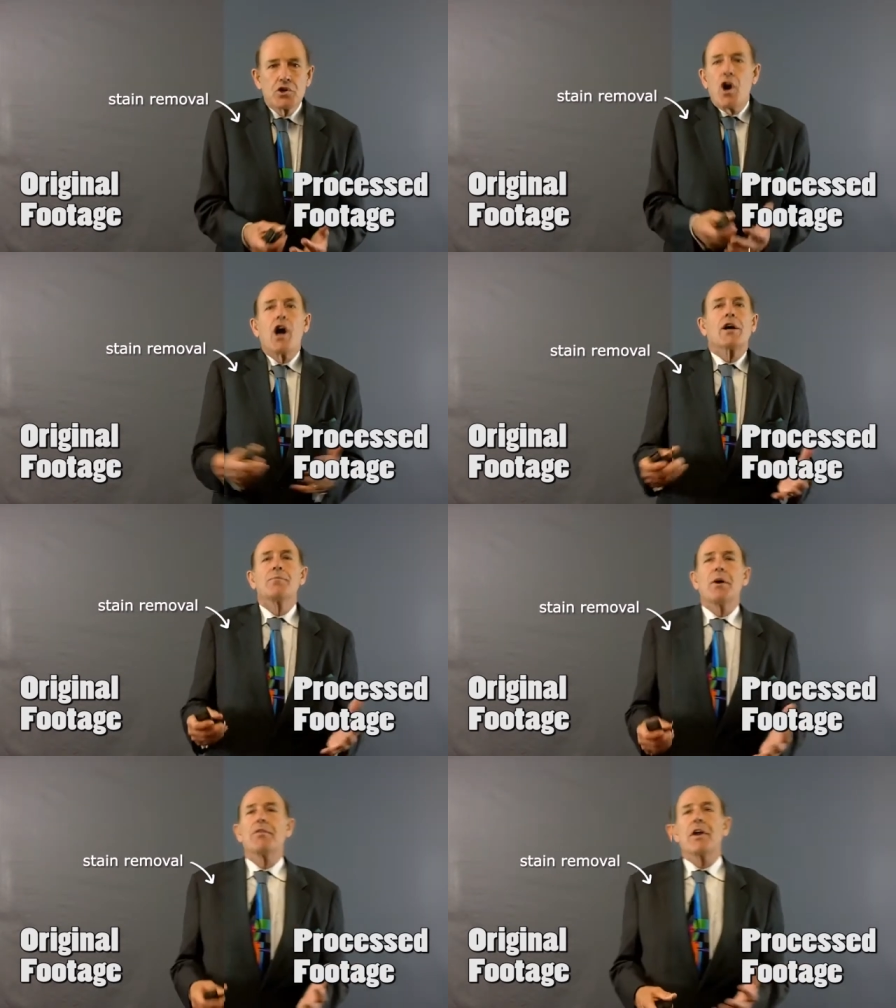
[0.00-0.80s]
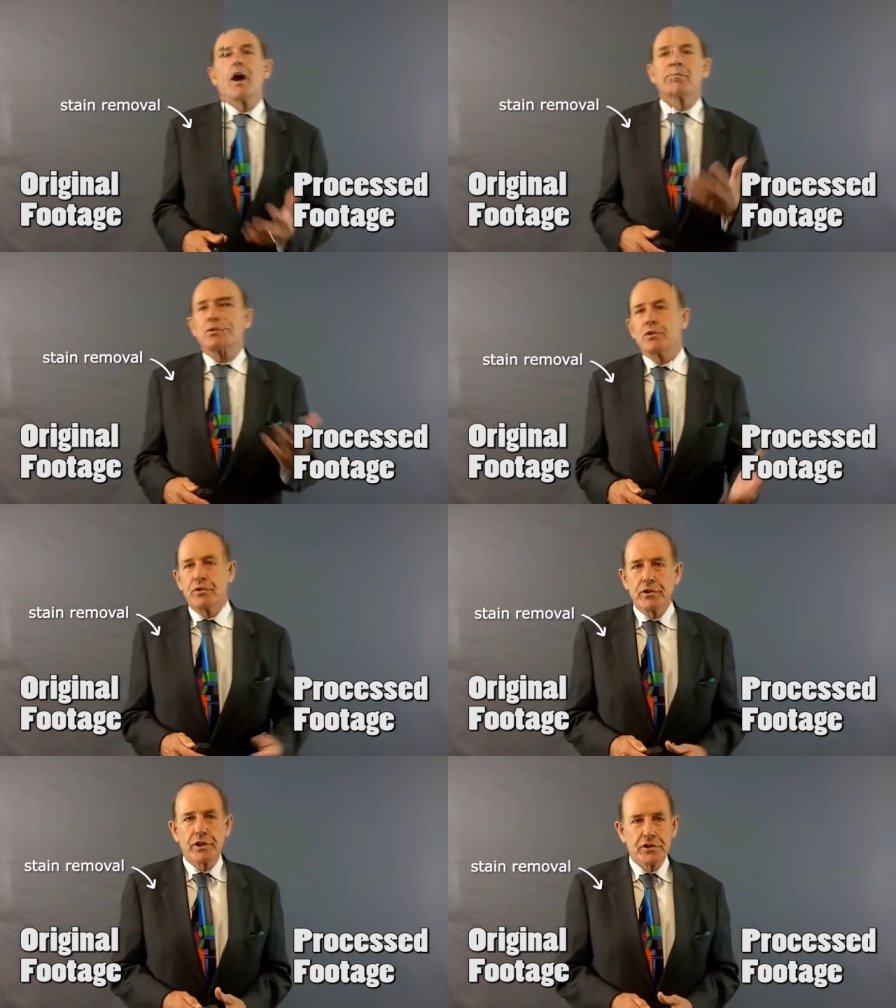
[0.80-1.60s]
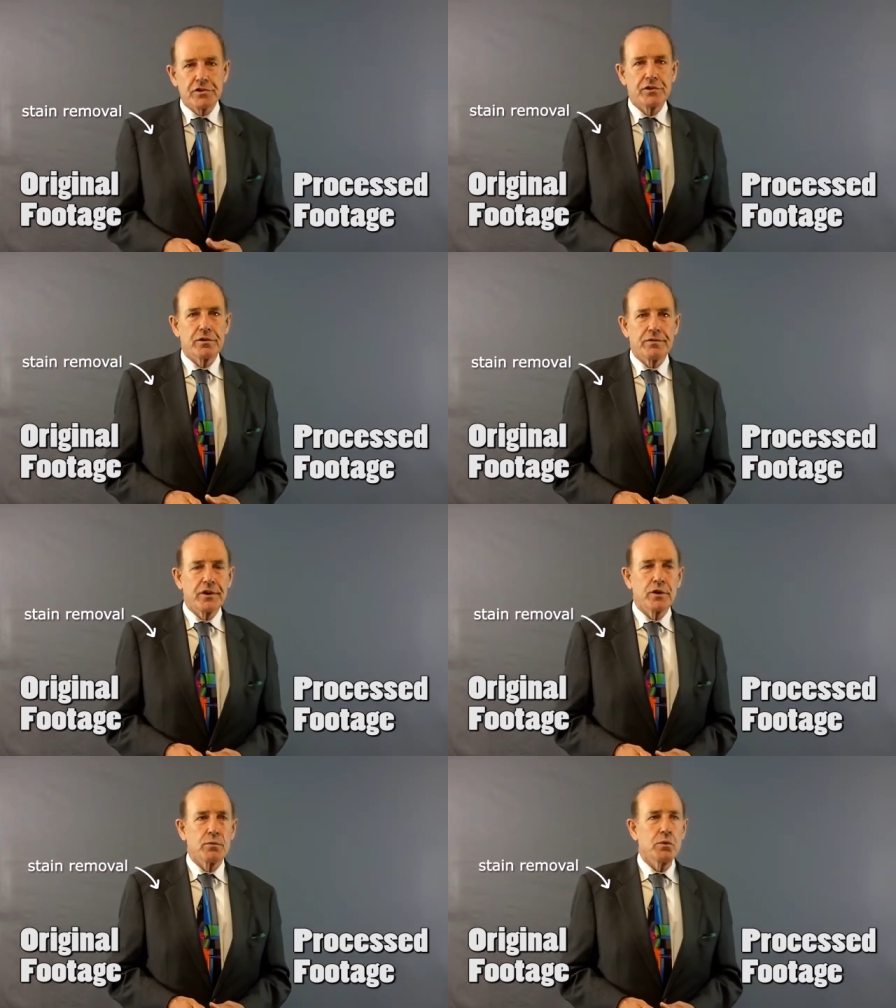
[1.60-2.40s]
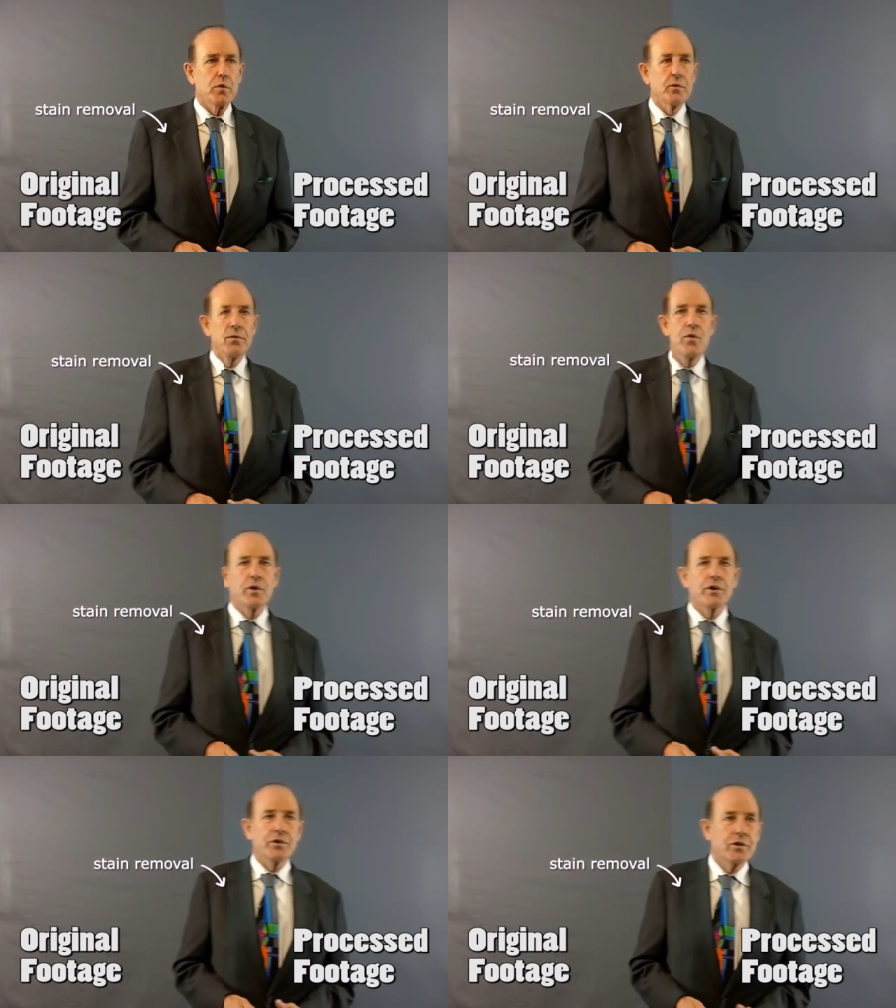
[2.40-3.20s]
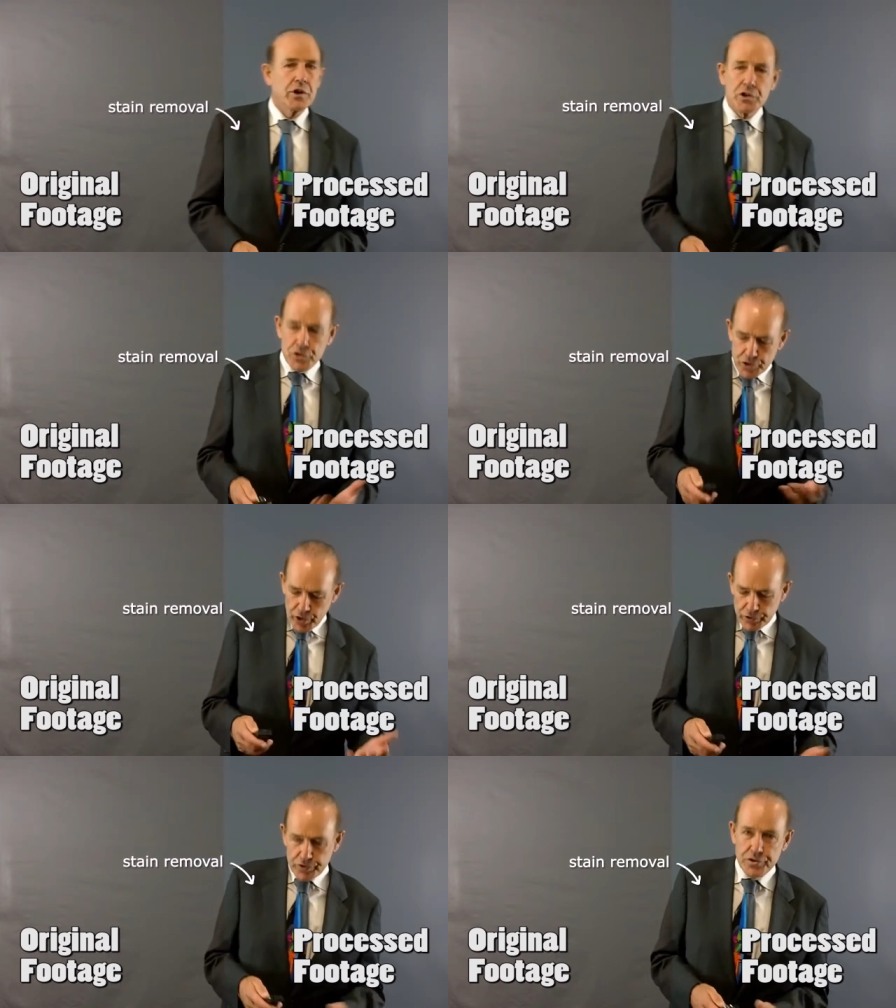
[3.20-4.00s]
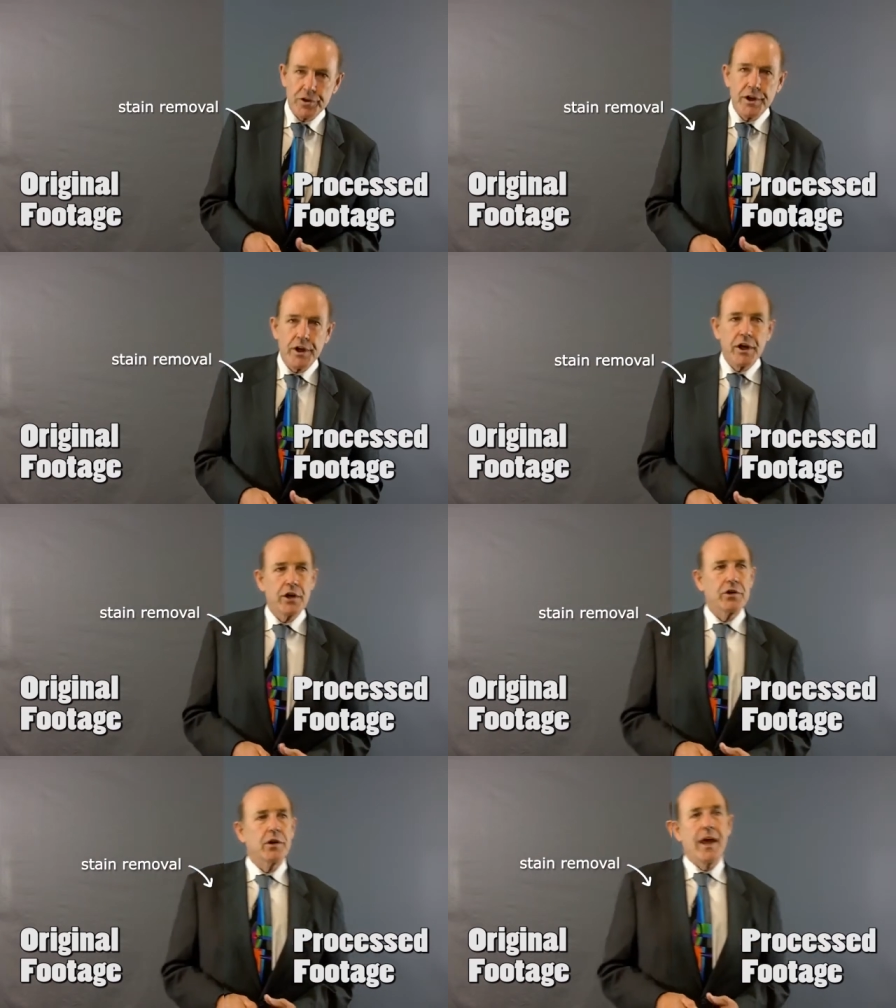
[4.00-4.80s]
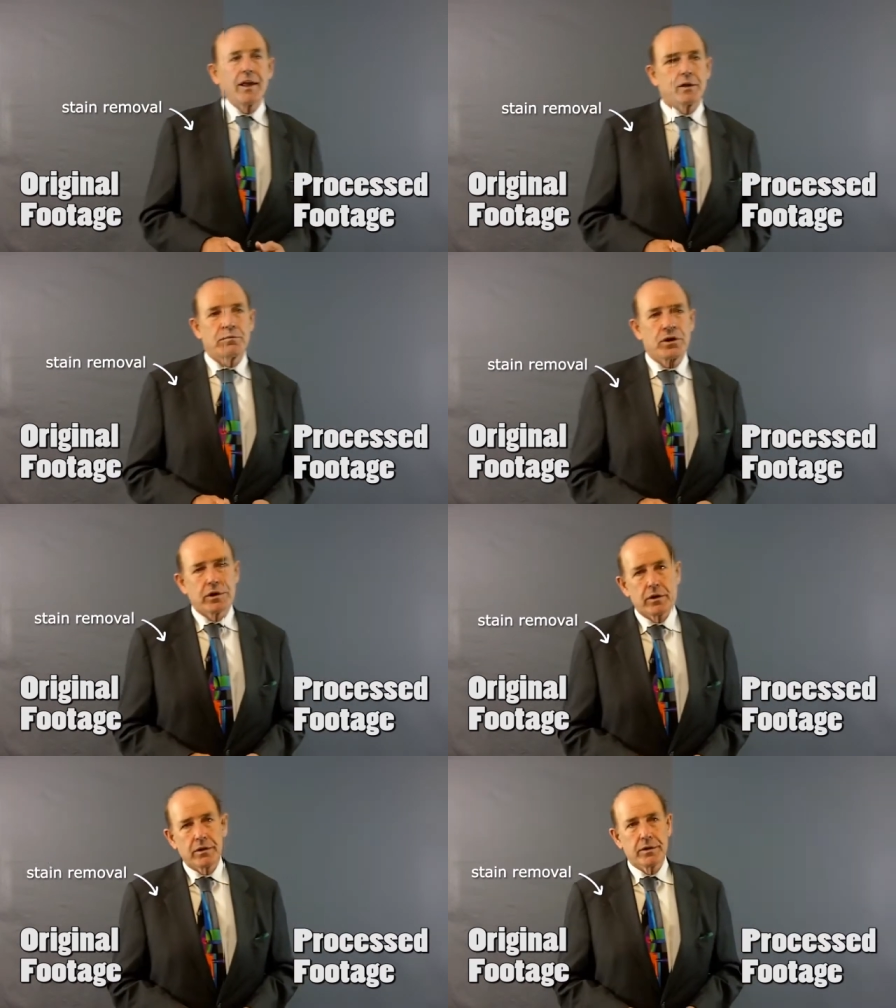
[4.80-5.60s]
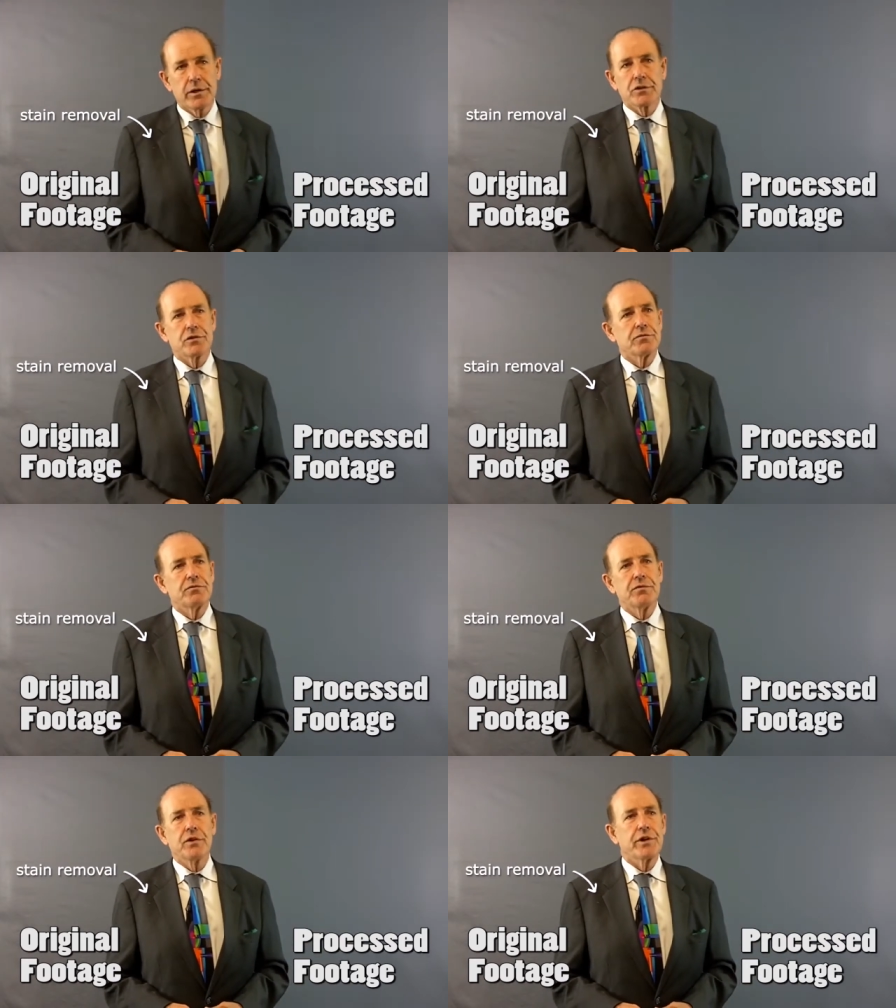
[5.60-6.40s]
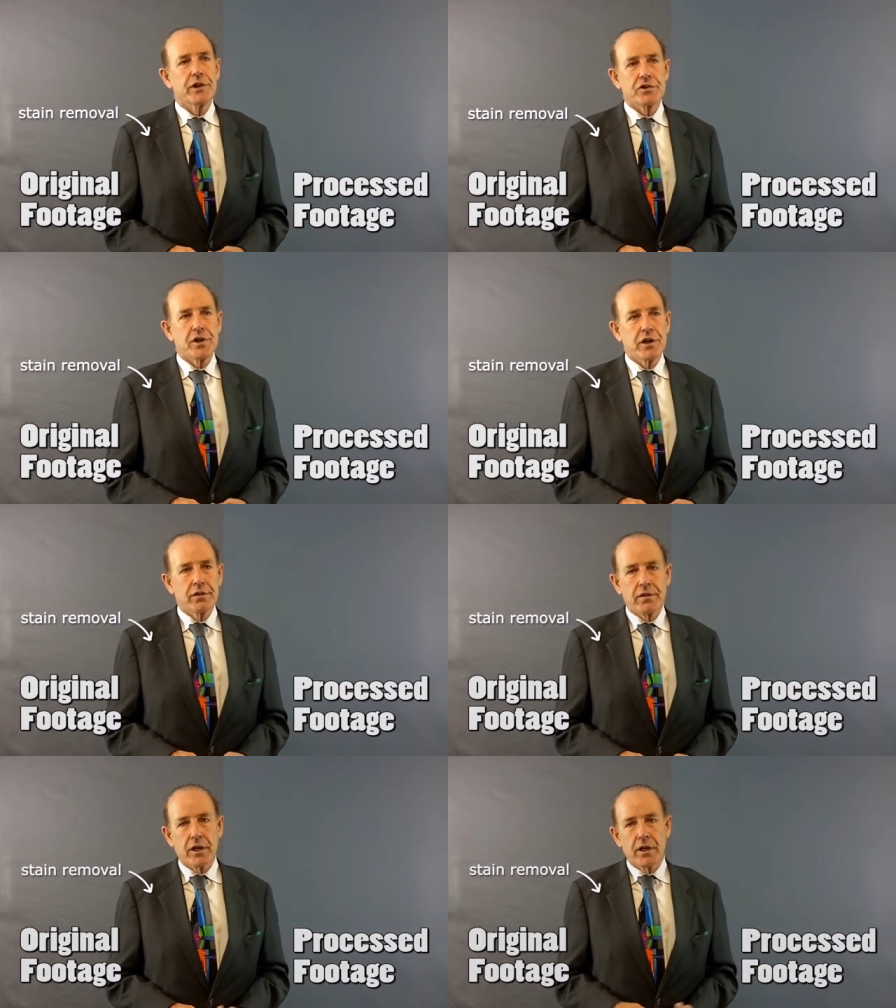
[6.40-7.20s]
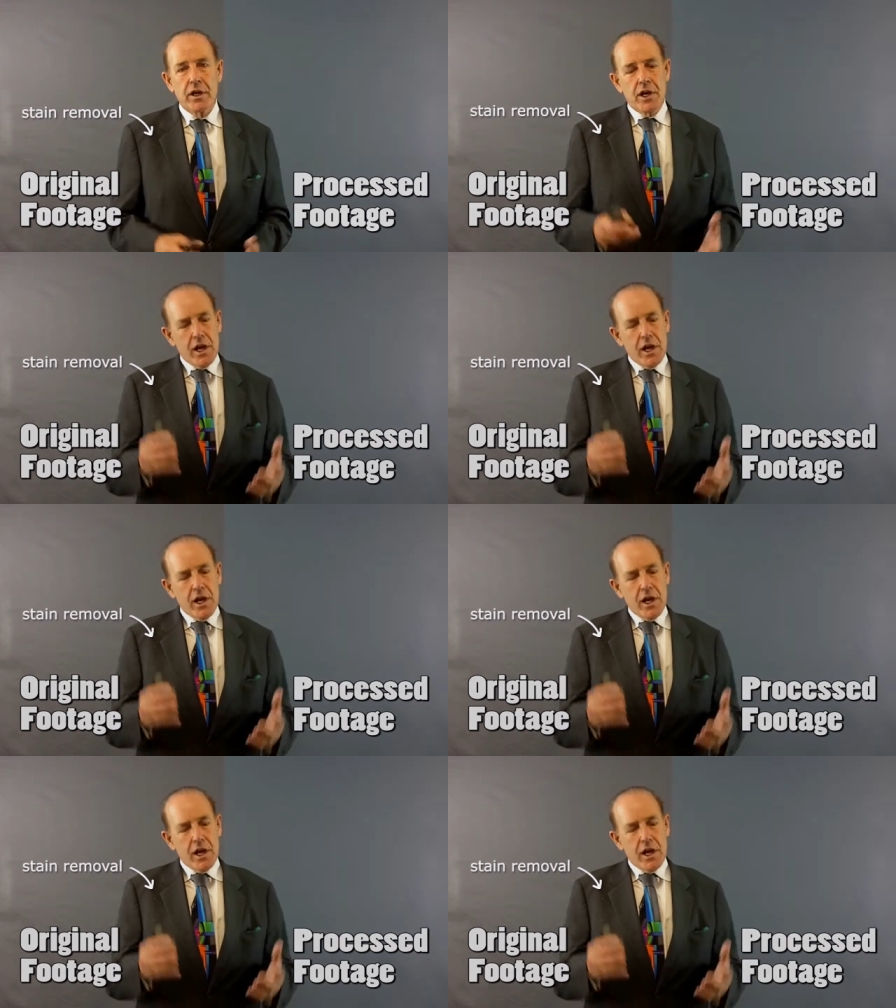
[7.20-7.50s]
talk about the opportunities that are available for consultants in Latin America. It's a very exciting thing.